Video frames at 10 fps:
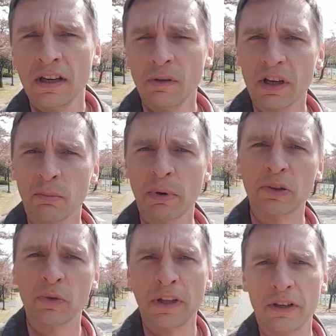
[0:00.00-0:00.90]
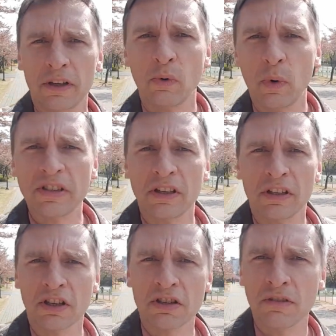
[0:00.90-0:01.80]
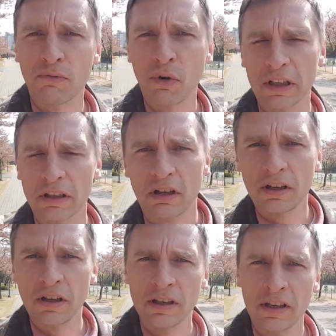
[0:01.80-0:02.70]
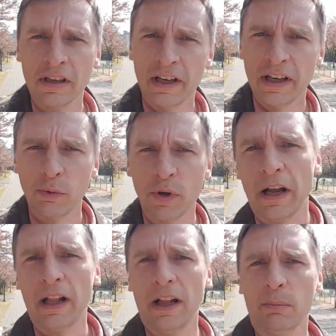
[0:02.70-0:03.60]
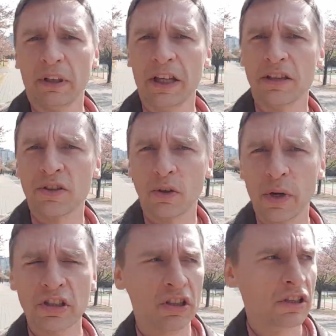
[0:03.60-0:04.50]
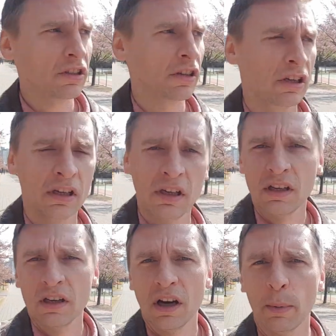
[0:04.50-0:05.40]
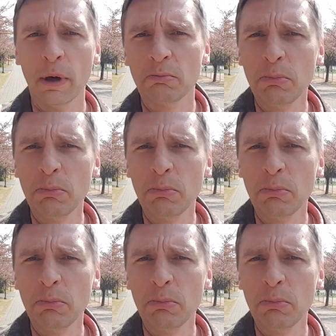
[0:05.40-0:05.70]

Welcome back to another Wednesday edition of Walk and Talk, in which I'll be answering questions about